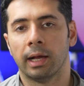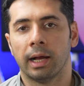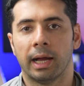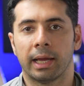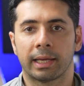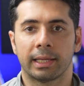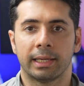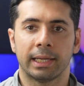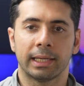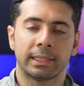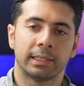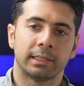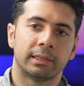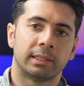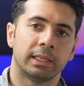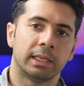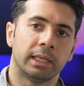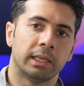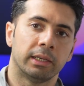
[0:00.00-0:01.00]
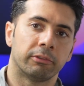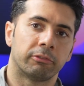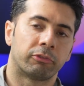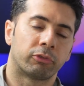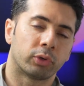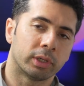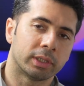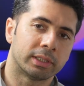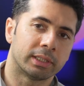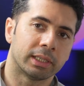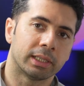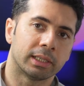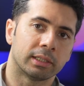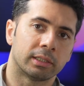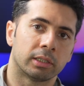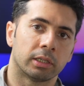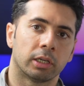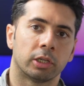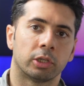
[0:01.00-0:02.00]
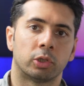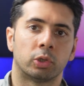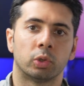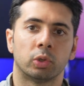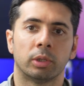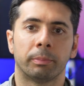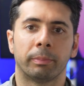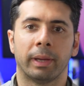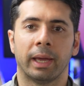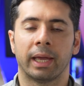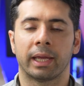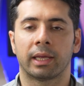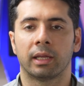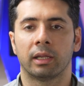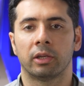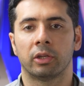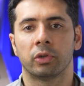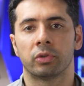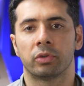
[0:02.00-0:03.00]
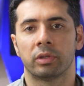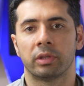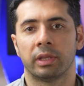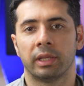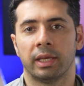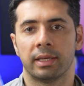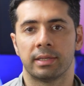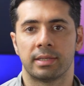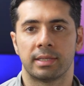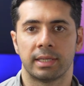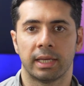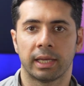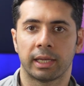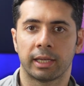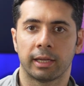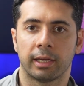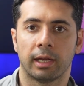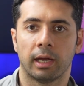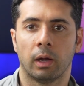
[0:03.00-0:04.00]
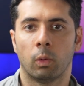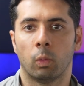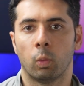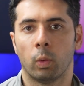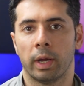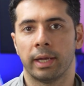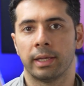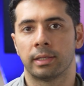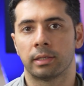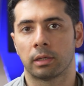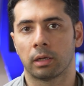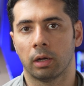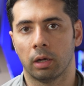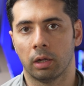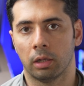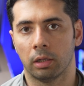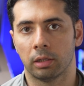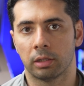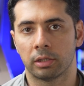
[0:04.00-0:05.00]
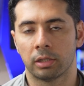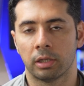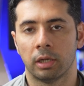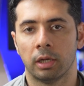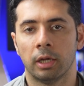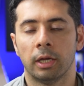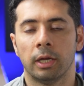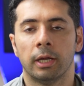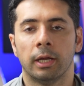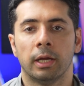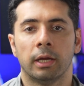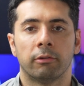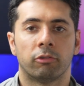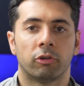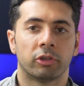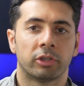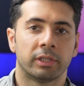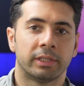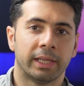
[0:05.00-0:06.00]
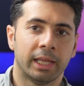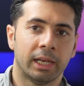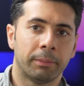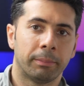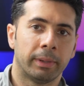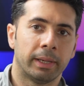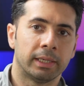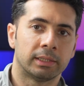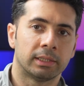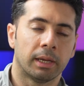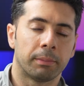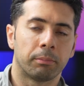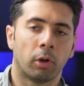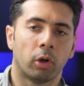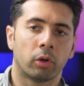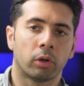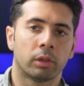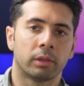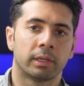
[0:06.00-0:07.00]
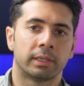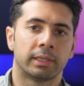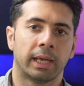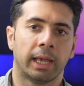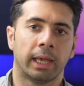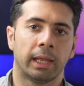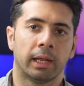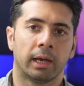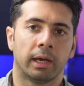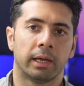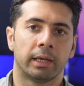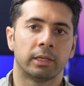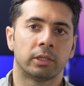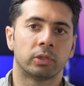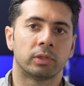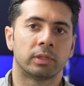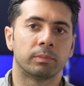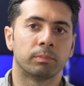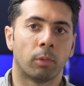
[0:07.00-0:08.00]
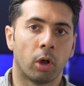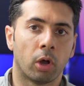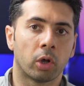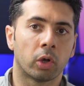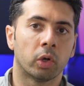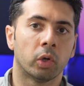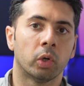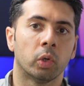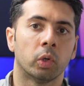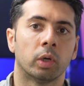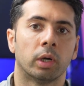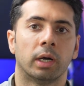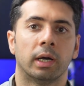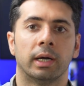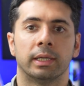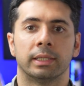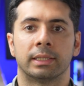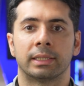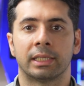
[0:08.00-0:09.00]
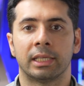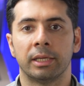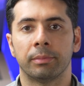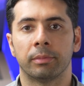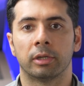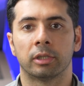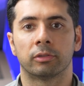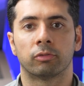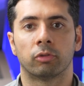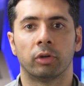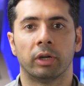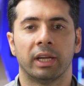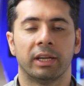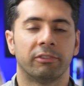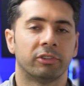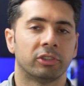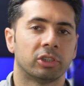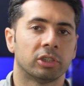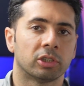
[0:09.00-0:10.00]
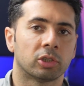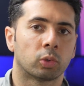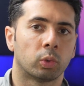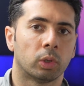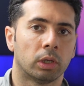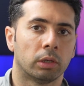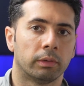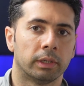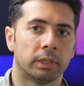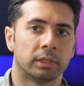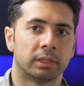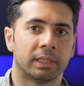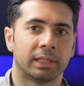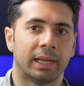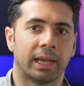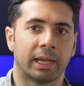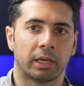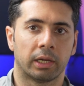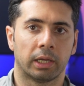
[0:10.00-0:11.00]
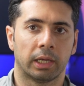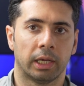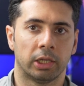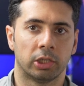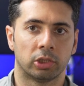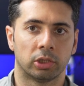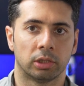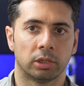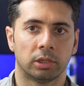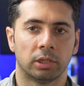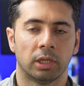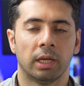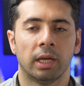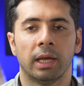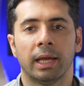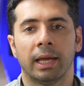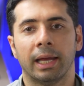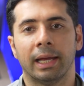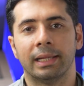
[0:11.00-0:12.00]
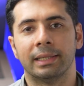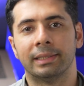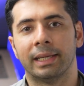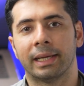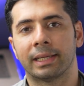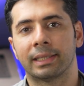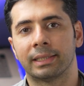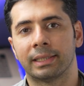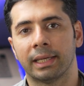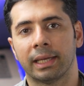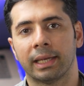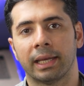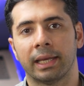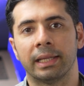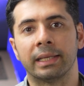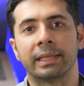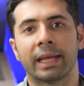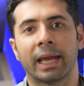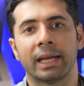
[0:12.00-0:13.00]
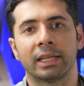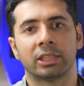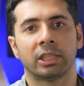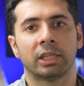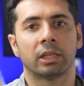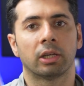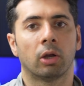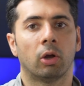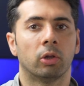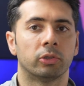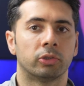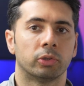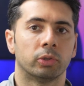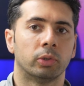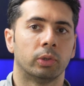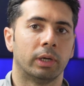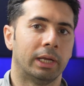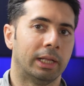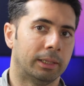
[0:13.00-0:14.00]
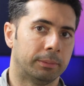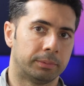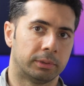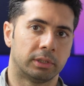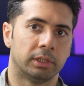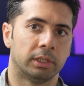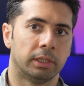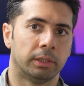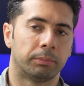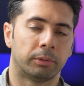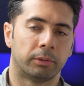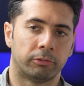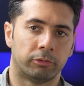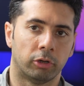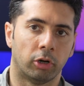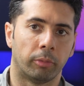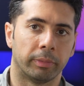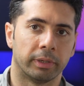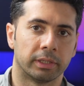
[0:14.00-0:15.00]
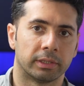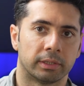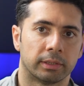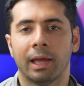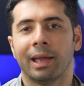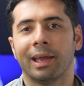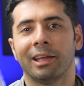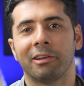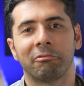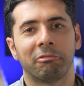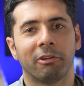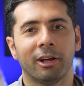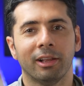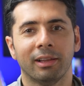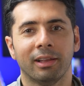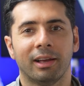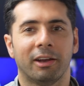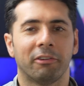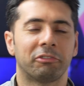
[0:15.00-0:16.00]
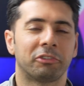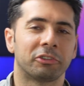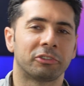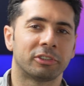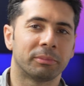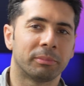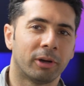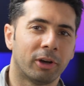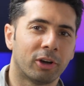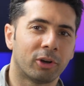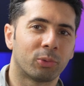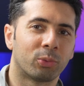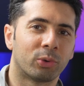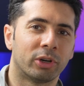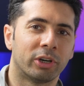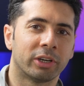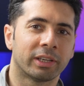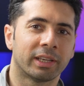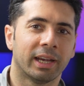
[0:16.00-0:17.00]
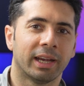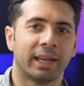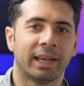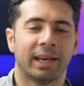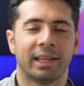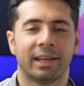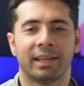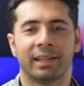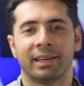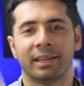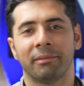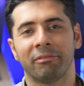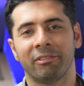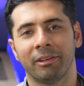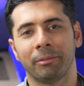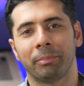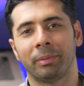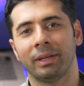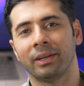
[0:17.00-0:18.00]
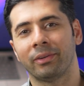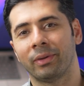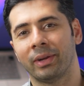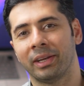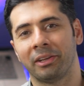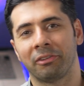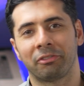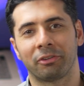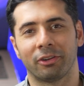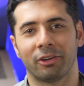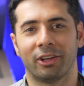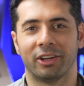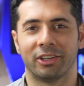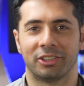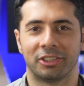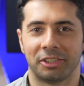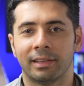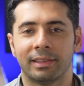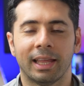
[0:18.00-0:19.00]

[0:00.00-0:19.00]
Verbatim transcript: I connected the front end uh, to the backend using the async await calls. For the database, I modeled the data into Mongo uh, schemas for efficient queries and aggregations. Indexing and caching also helps the performance. And voila, after some hard work, I had an MVP ready for launch.